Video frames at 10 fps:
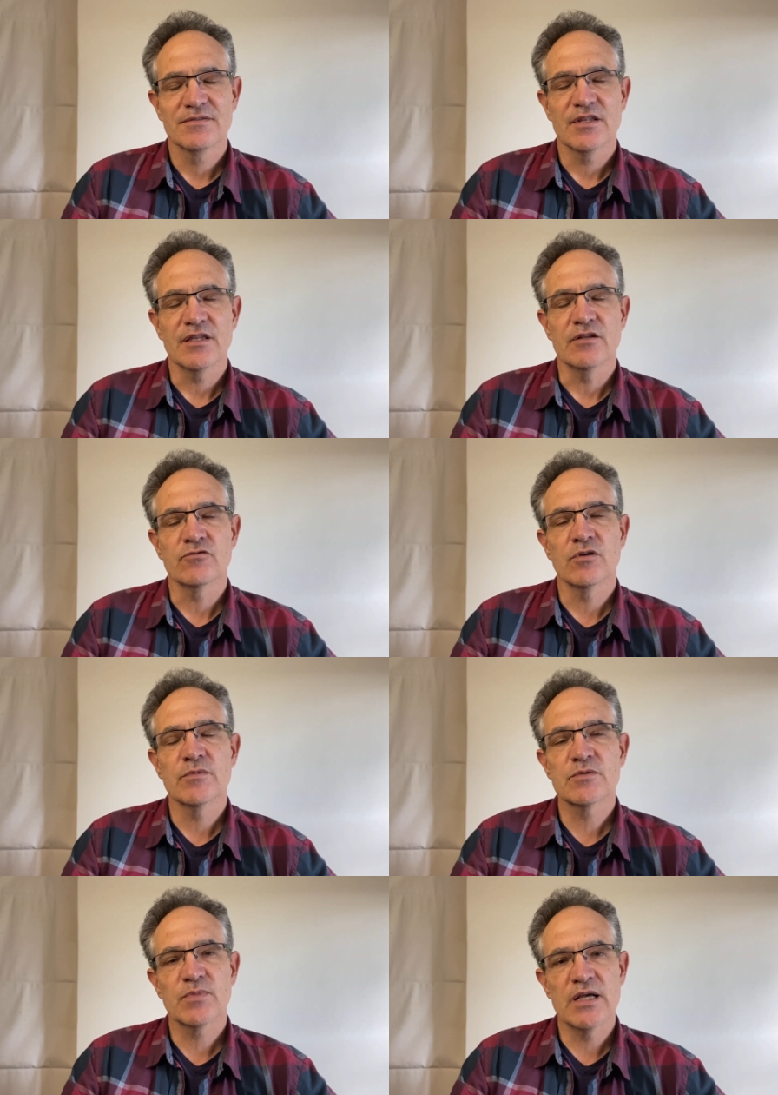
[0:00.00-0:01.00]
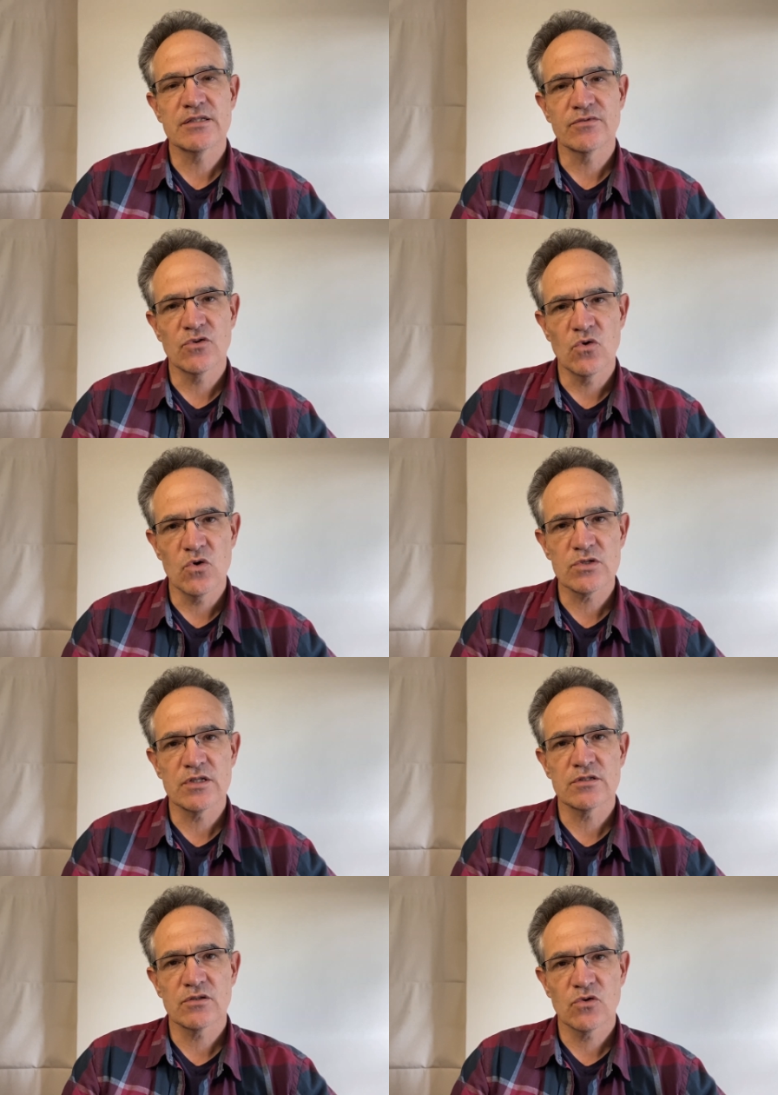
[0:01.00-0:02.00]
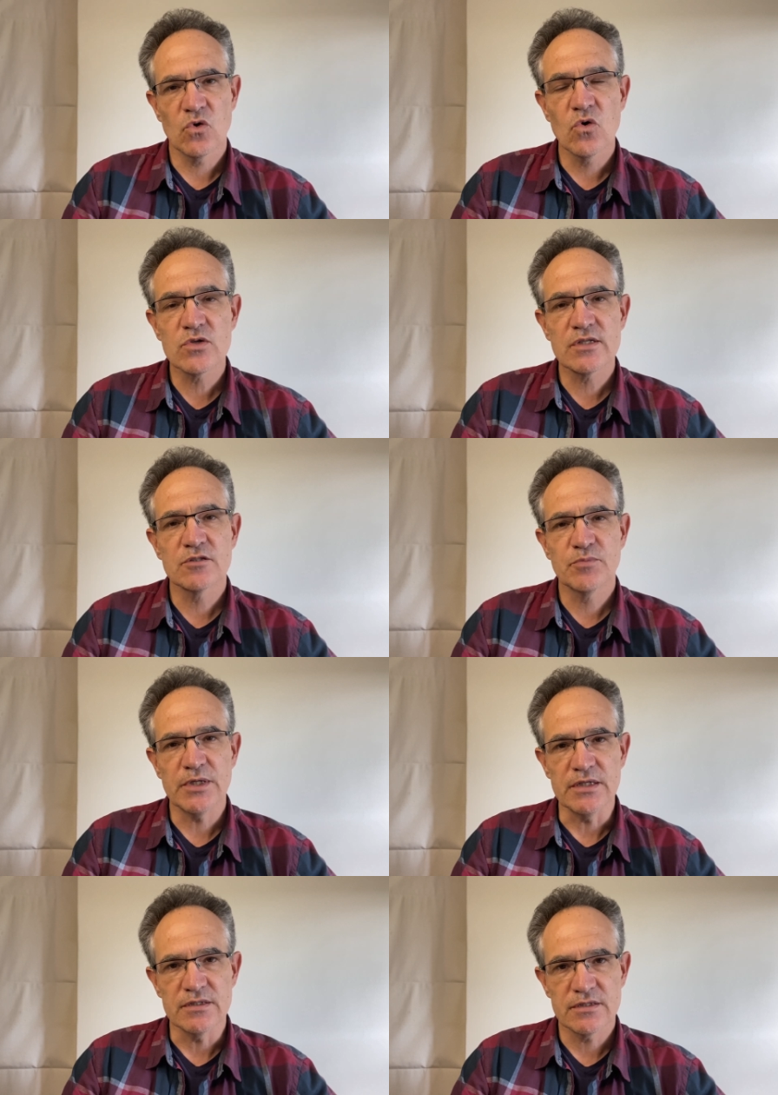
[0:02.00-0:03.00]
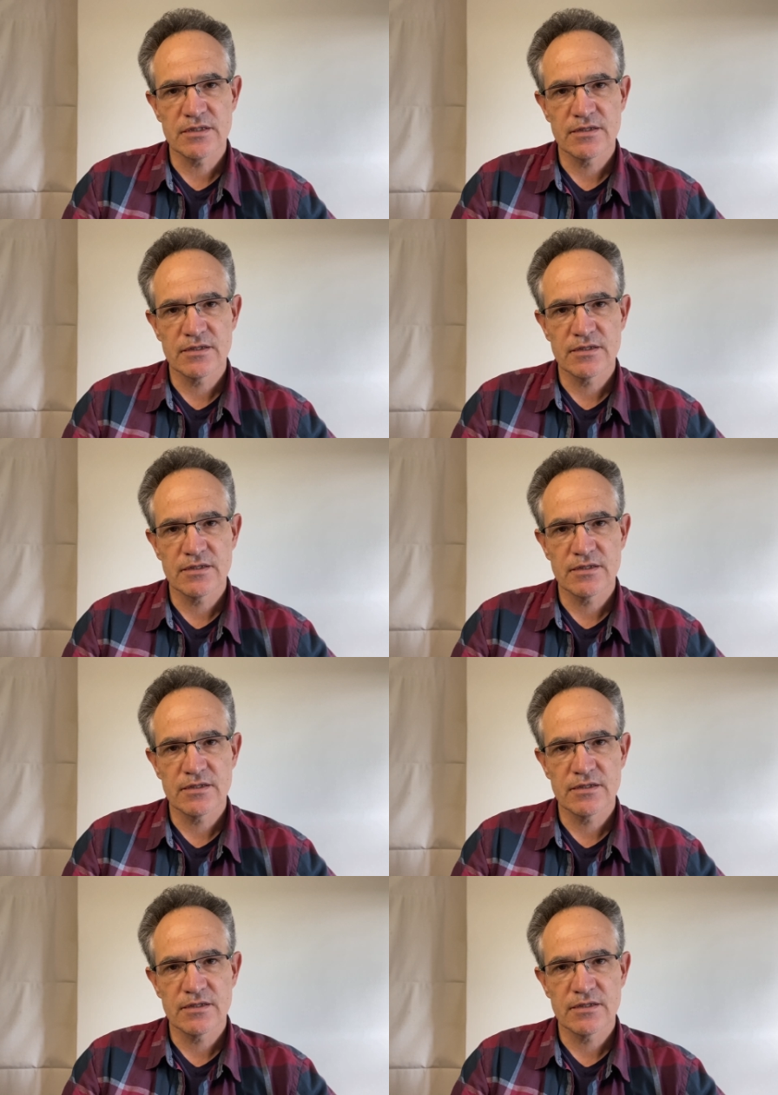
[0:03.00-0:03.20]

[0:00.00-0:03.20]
Then from this place of causeless peace,